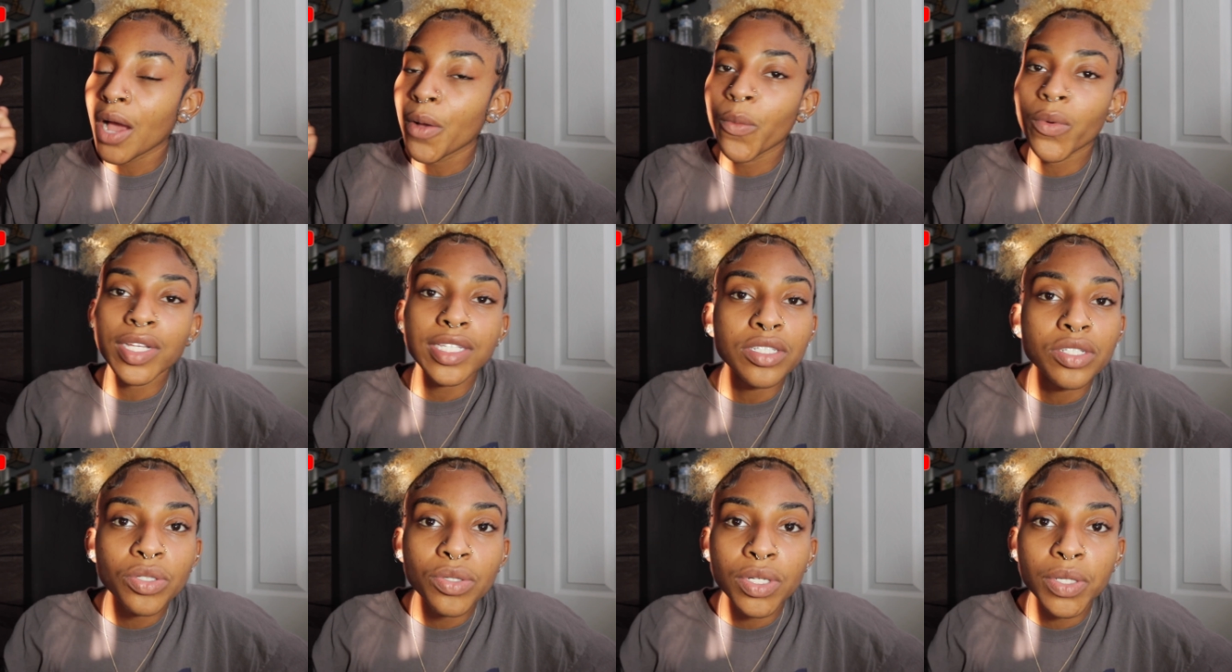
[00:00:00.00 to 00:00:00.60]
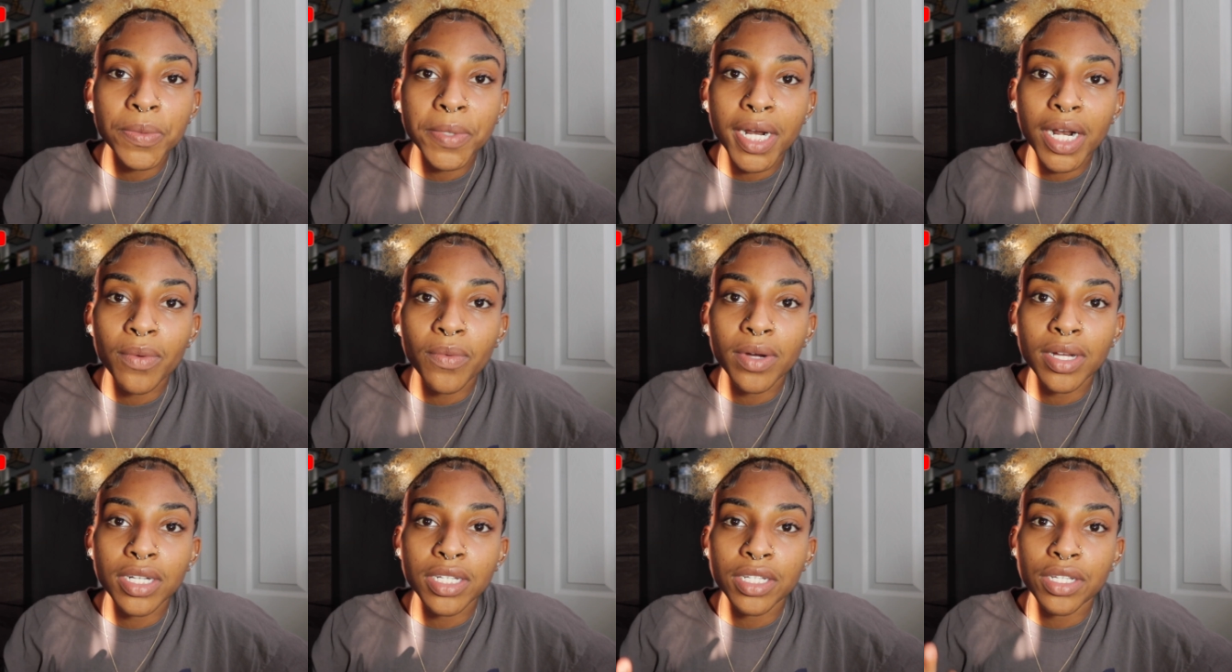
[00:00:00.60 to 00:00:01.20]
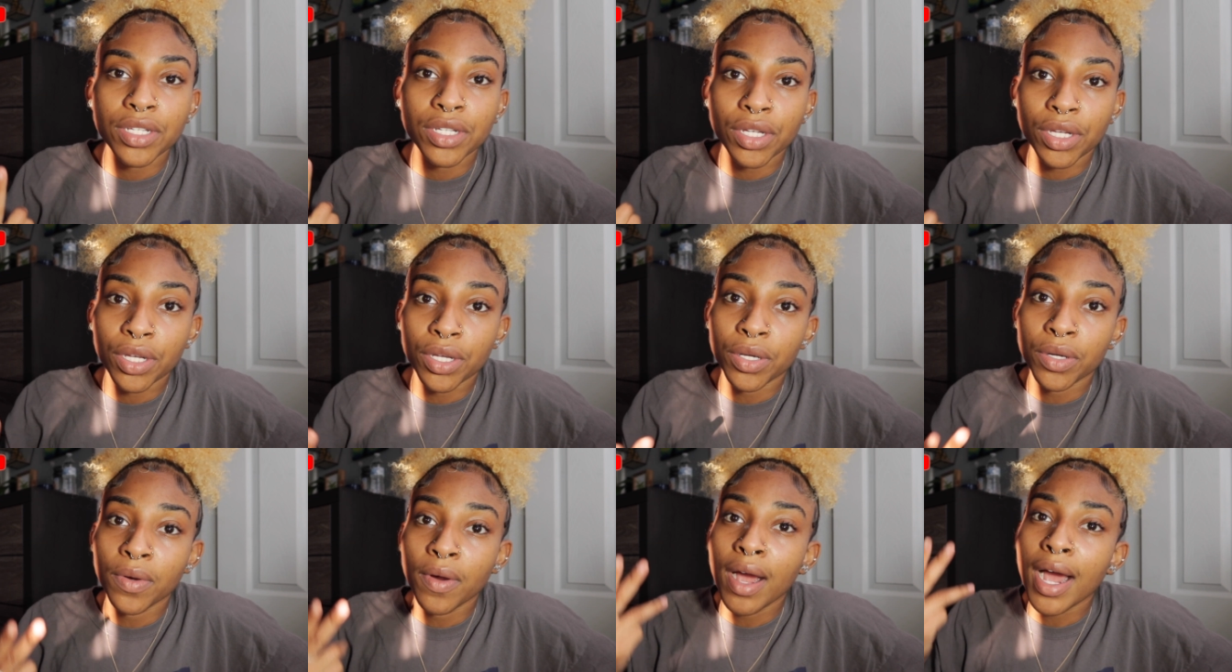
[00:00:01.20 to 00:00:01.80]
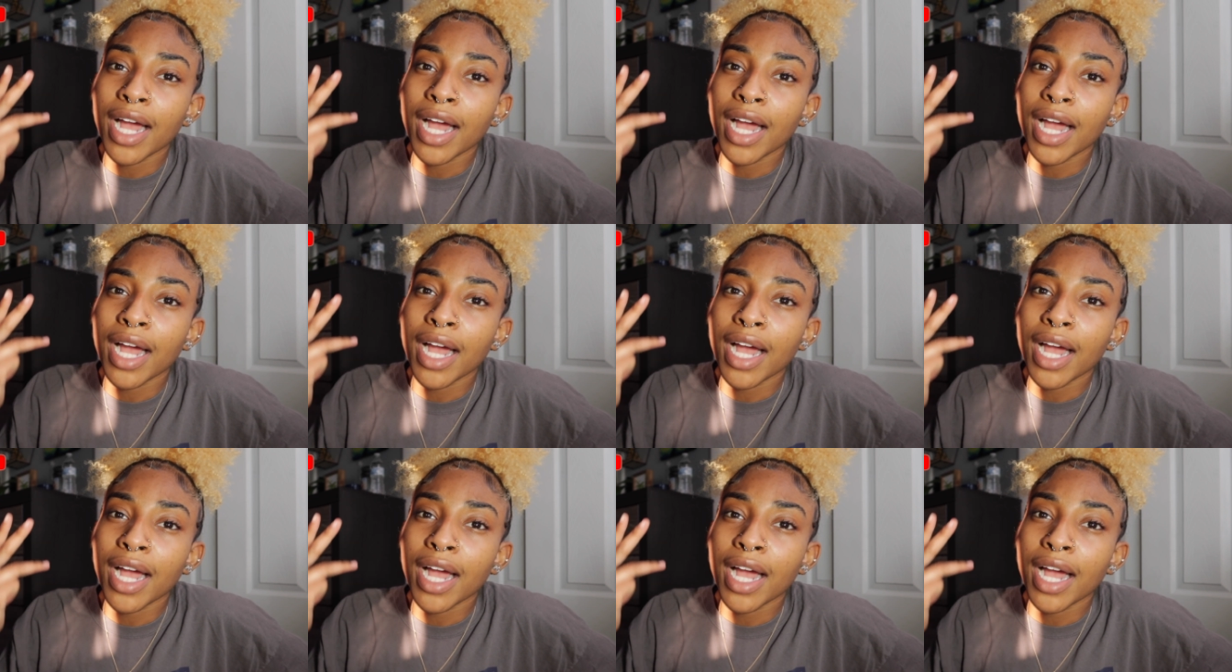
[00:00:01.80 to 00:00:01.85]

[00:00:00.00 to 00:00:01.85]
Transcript: I wasn't doing what I wanted to do.